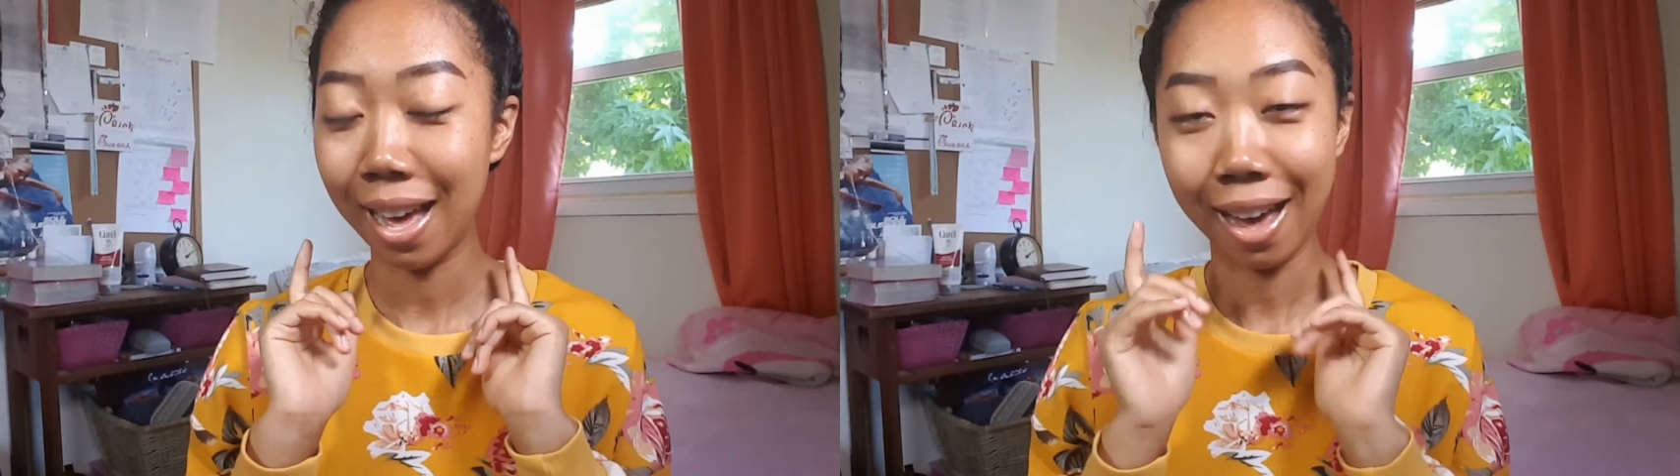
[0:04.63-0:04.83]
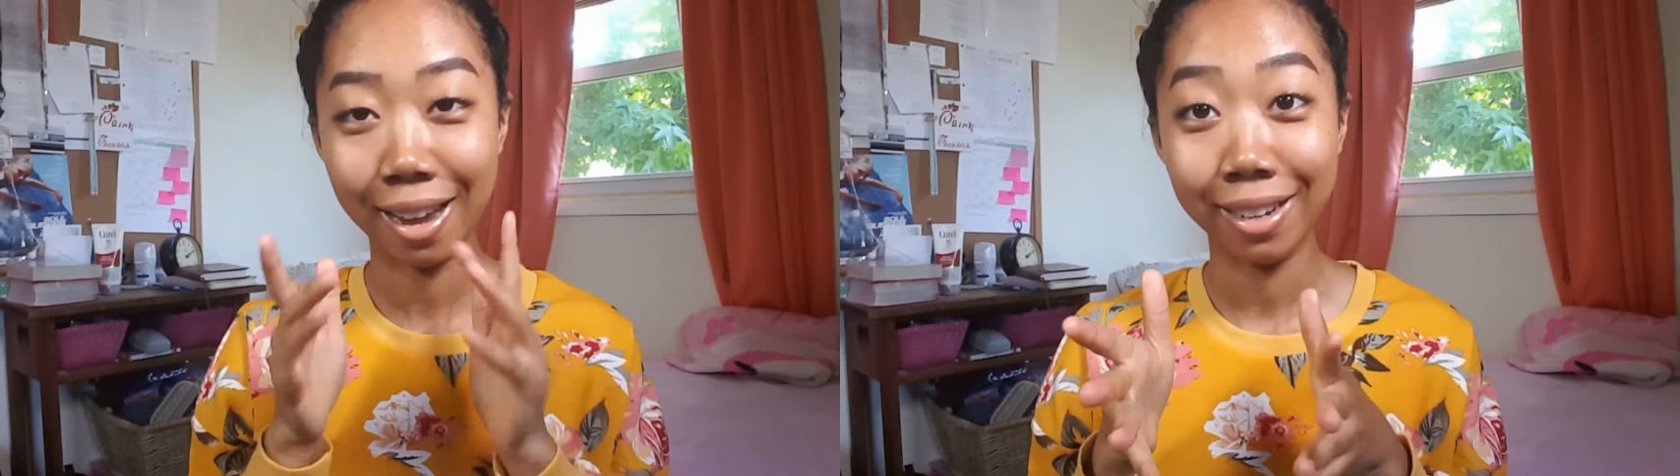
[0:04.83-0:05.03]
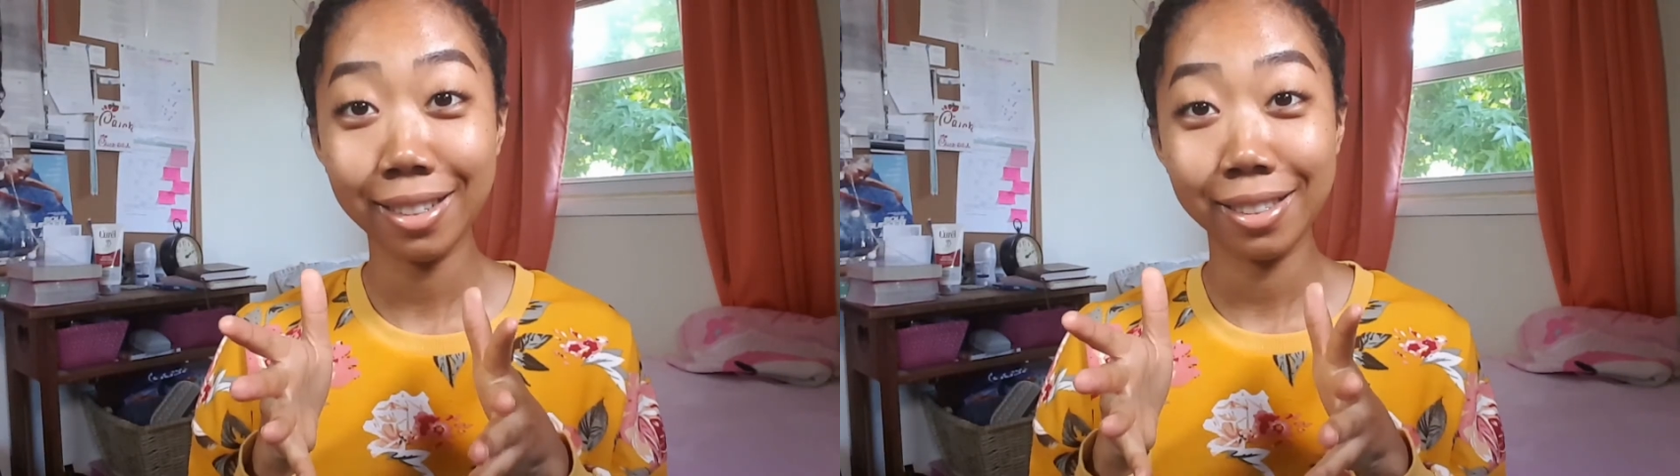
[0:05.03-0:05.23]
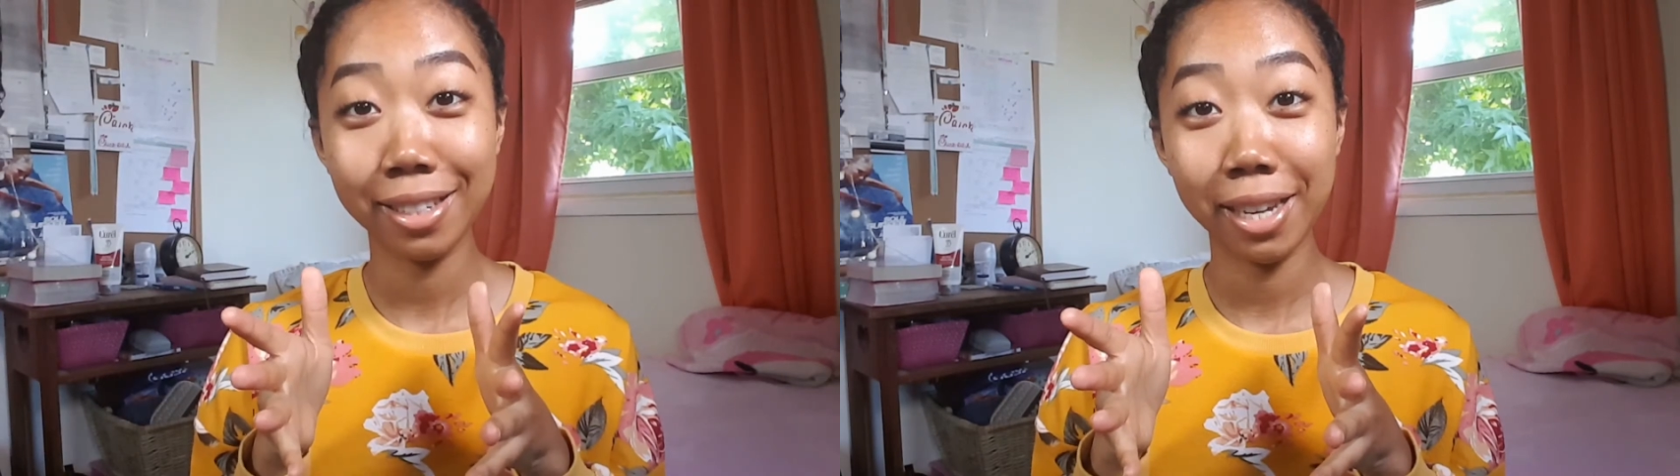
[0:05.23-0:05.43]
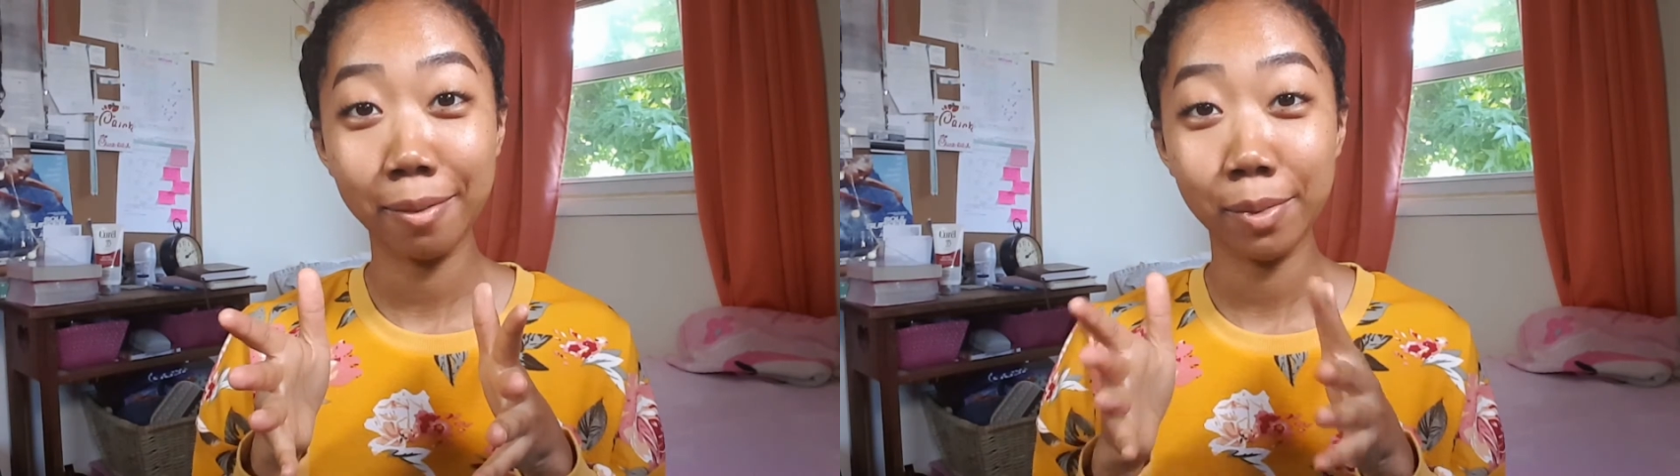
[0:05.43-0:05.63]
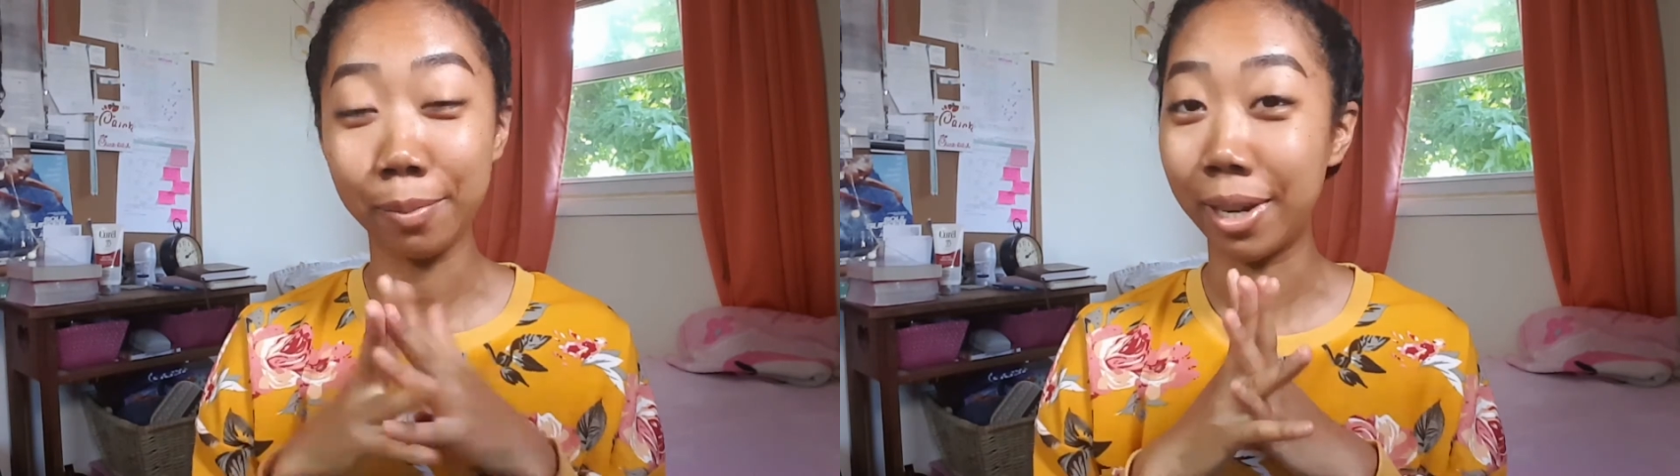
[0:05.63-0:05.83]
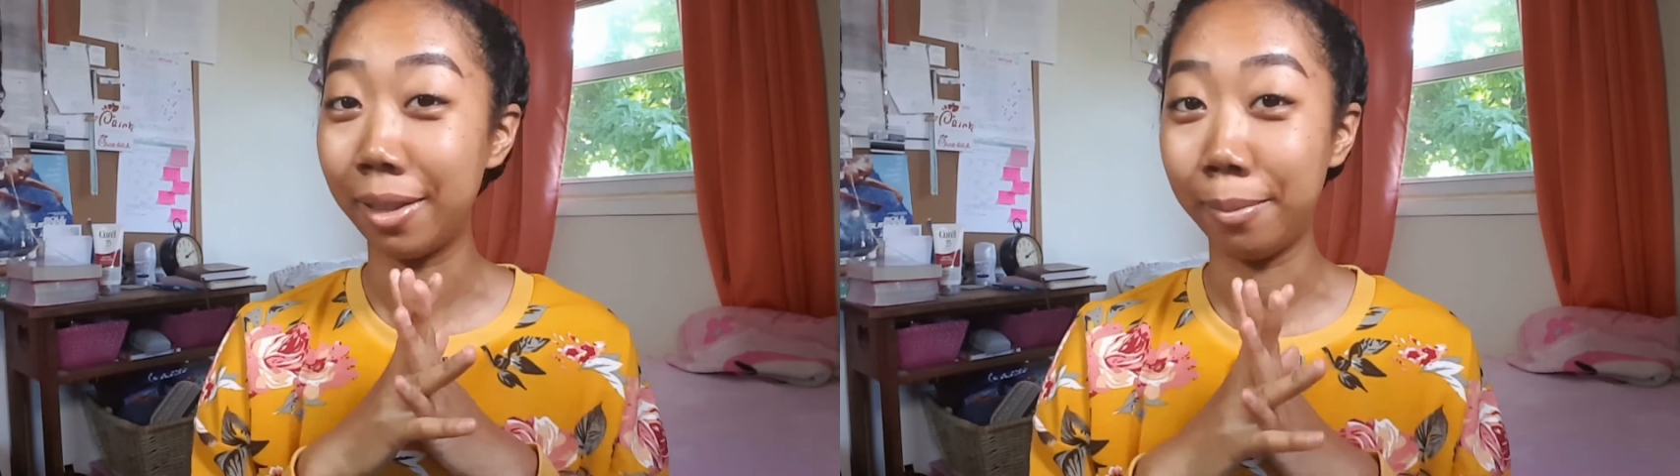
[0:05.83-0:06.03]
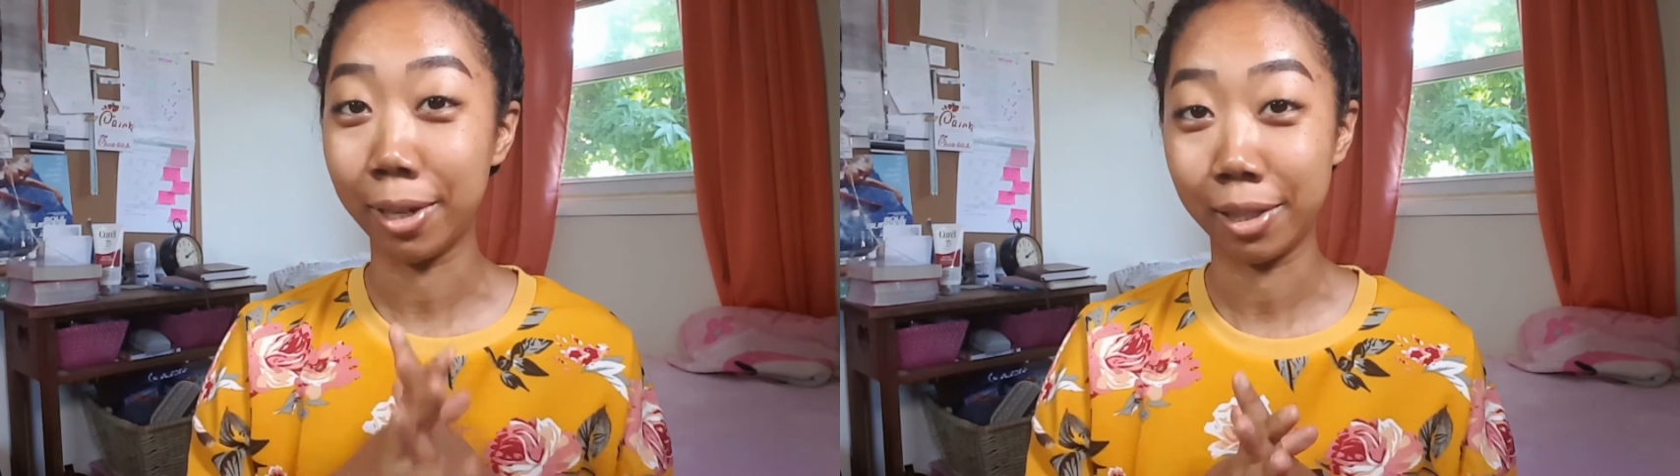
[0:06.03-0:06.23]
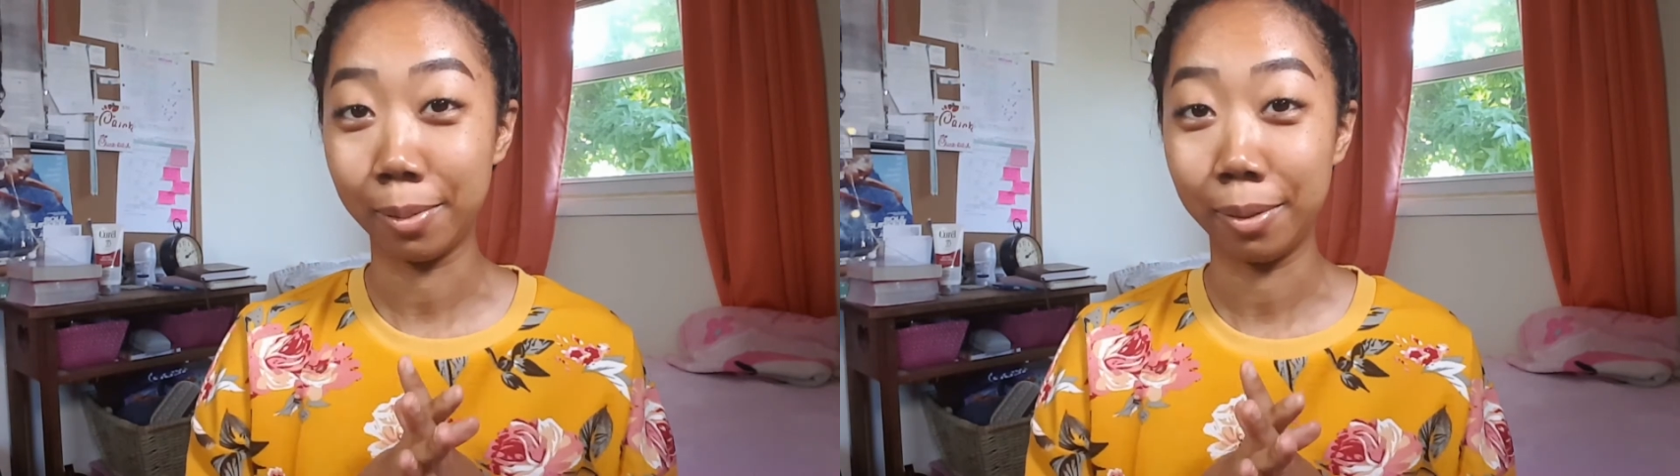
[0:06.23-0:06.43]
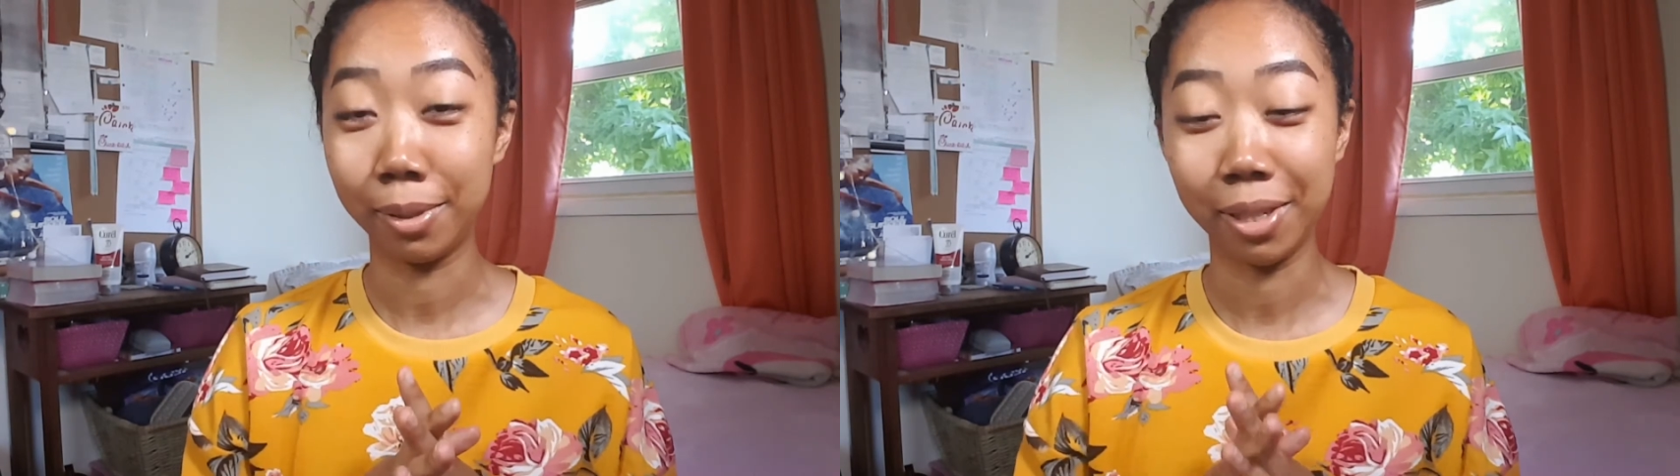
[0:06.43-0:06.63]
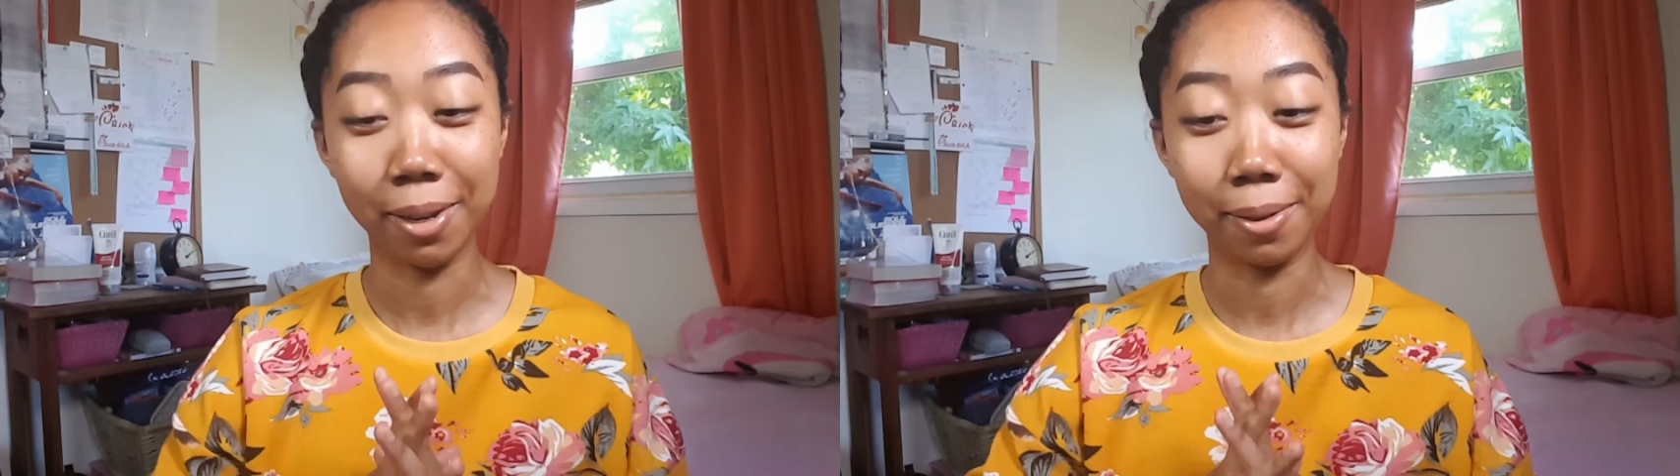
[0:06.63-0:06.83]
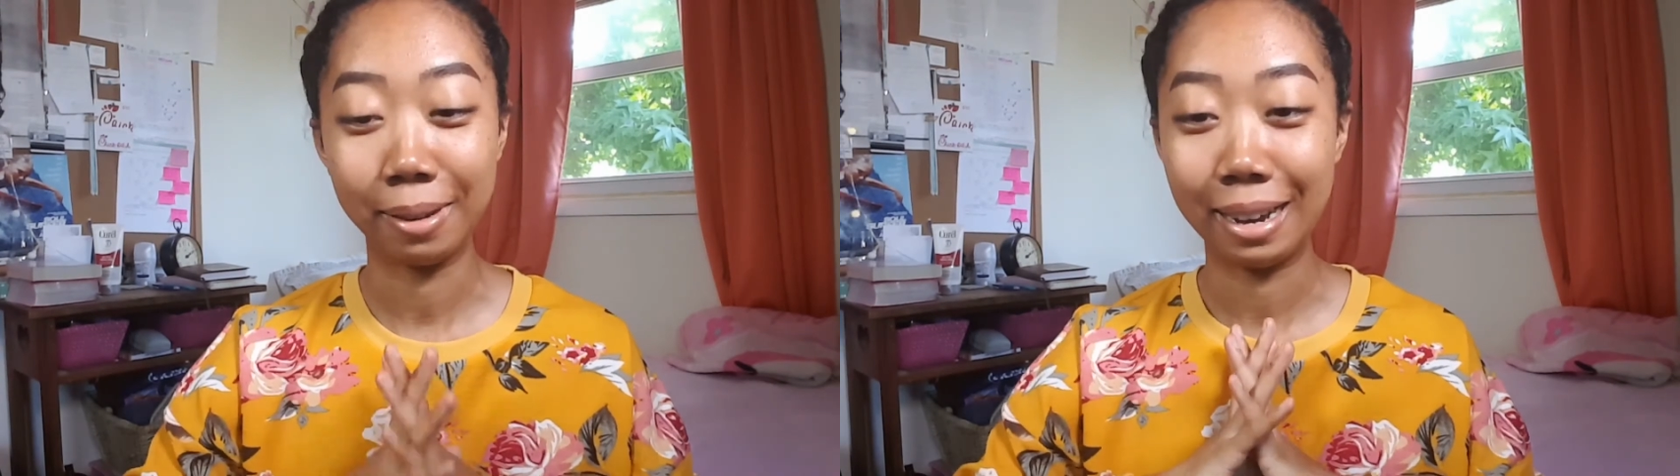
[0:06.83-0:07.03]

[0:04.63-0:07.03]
I got scammed by the Boss Babes Co.